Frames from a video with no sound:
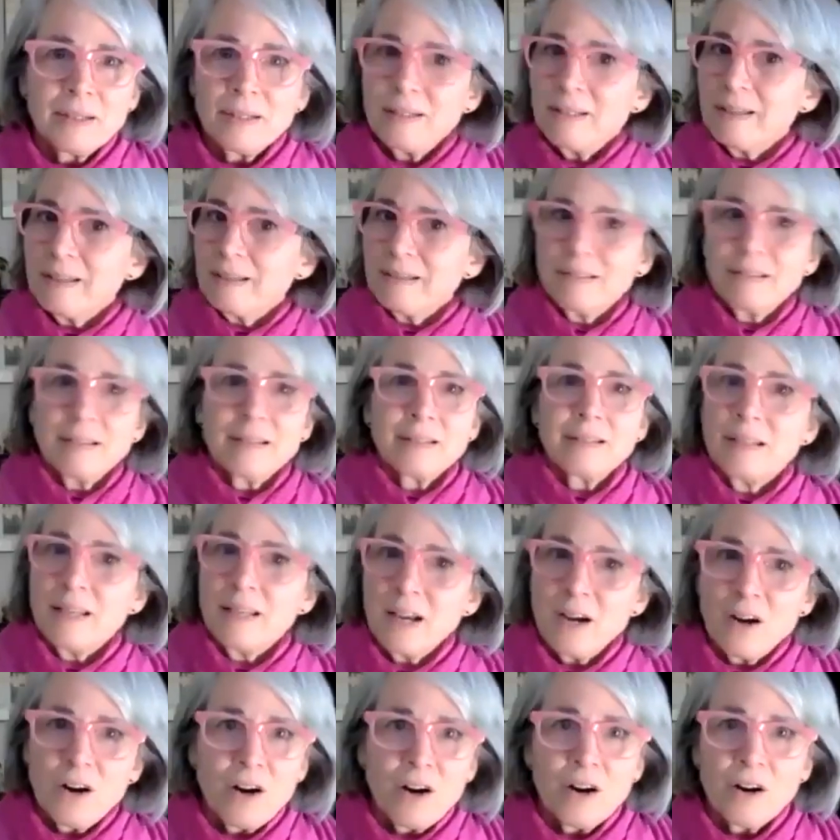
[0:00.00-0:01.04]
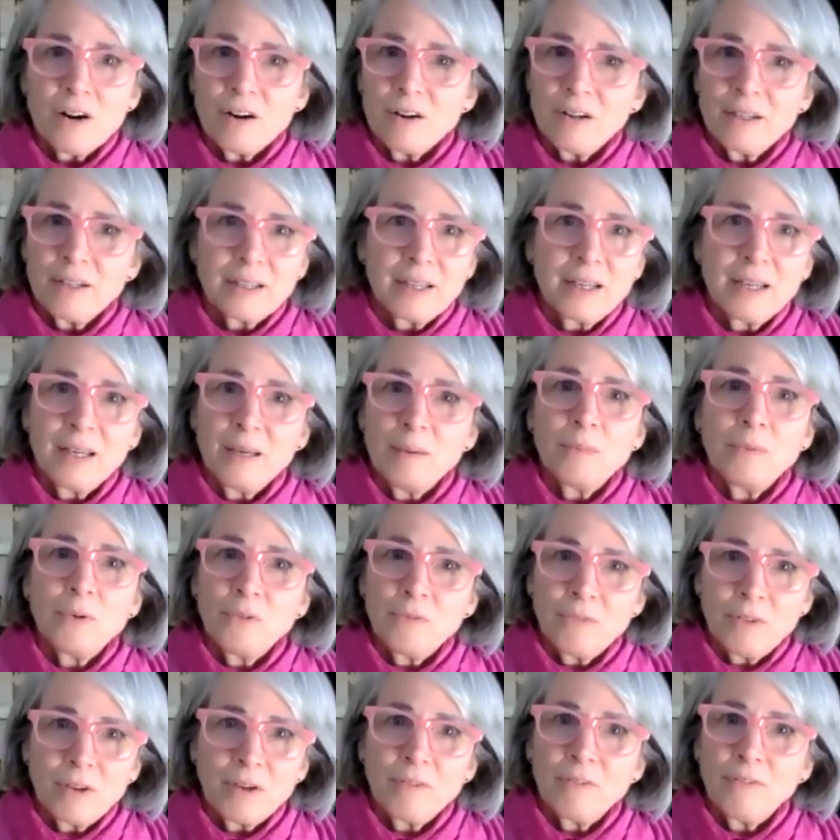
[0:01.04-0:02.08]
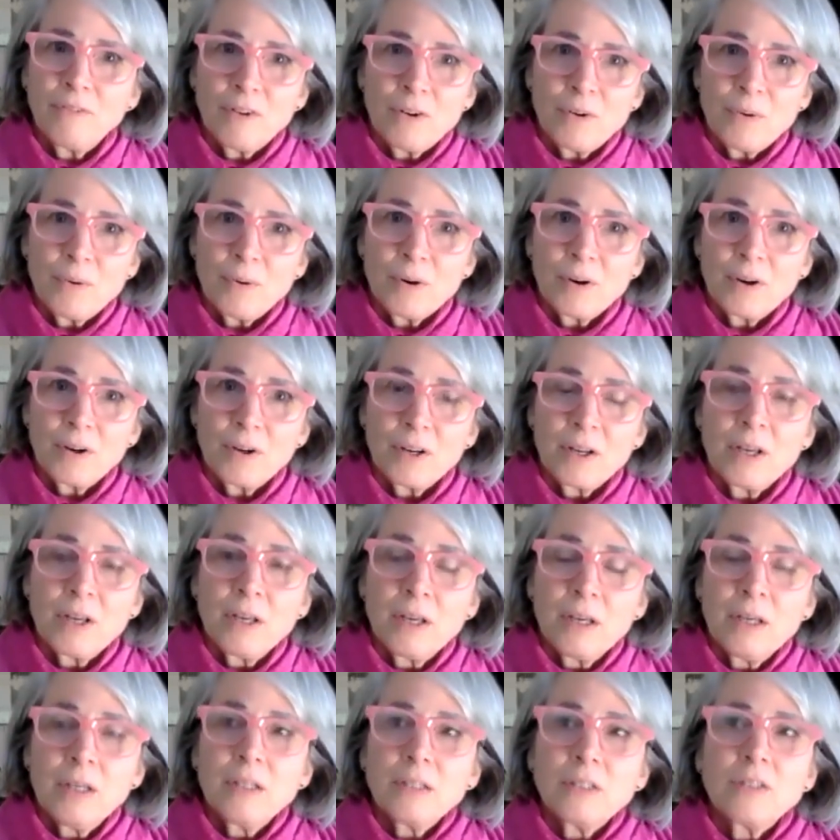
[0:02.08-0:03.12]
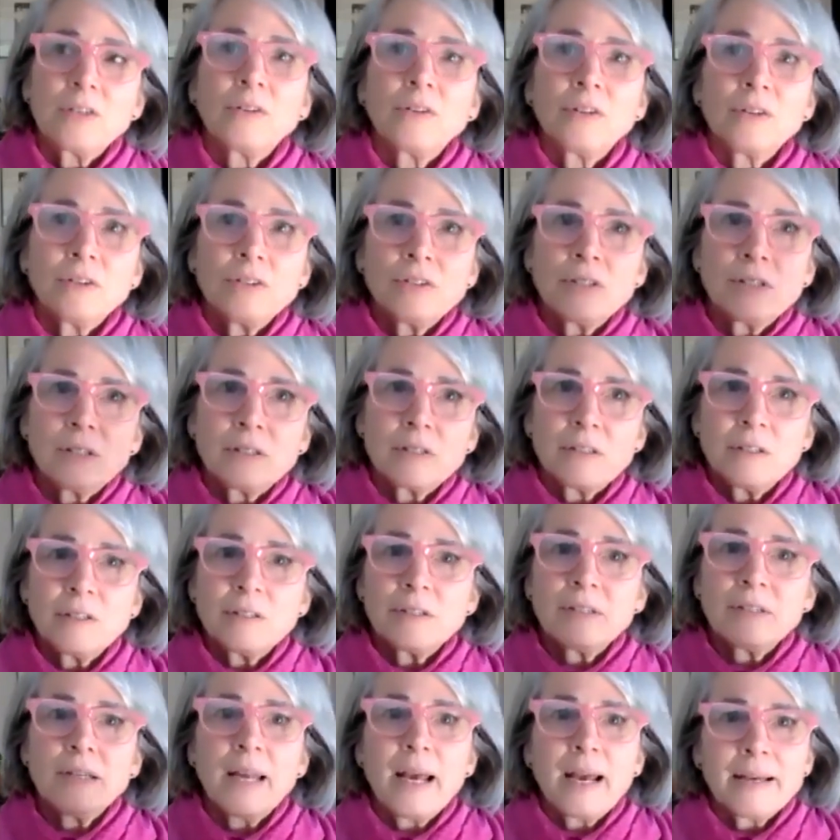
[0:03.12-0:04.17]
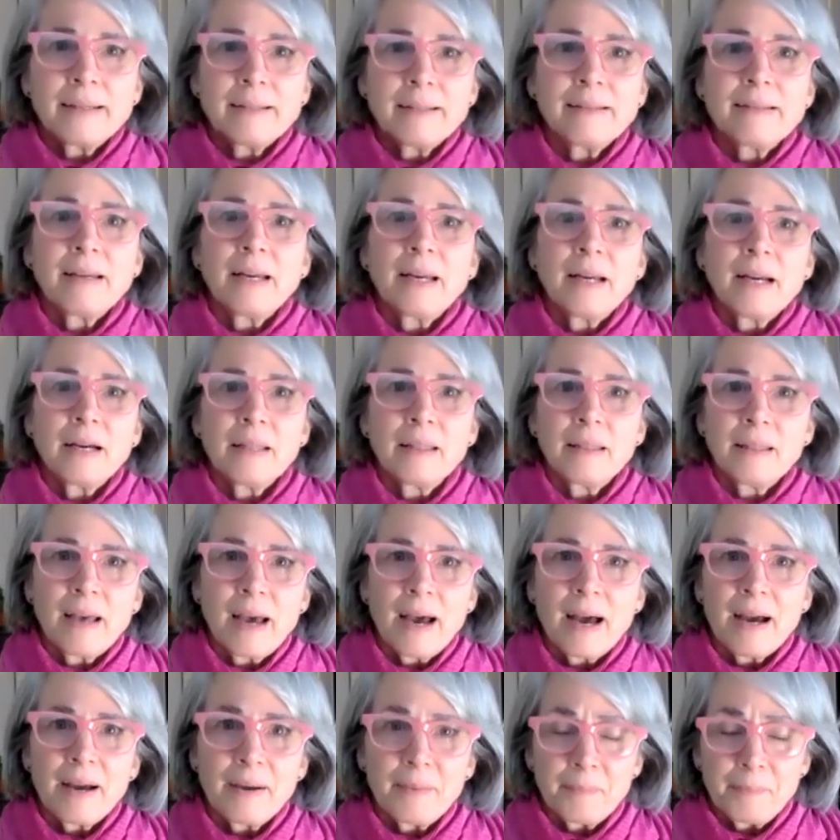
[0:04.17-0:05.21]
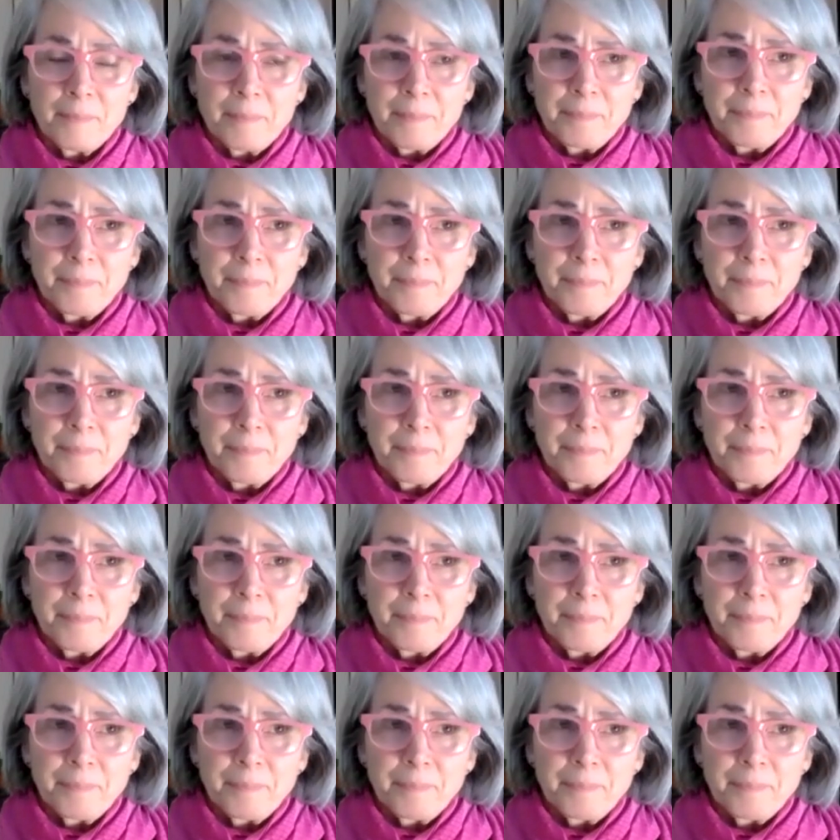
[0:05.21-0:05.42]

to things as they are and keep moving forward? So there's an essay on that.